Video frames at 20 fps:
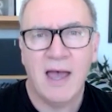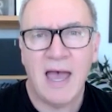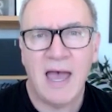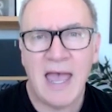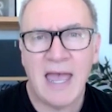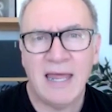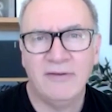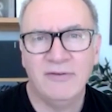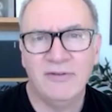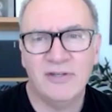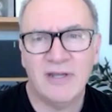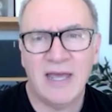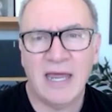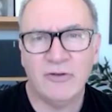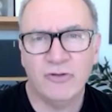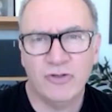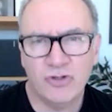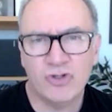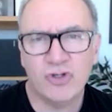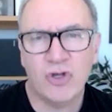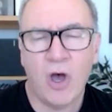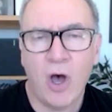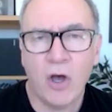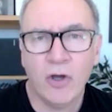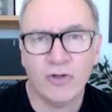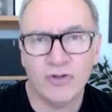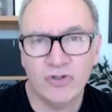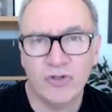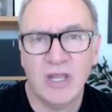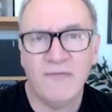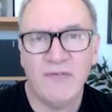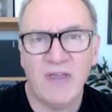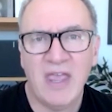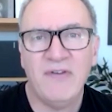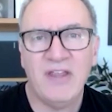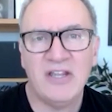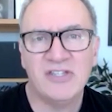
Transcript: and if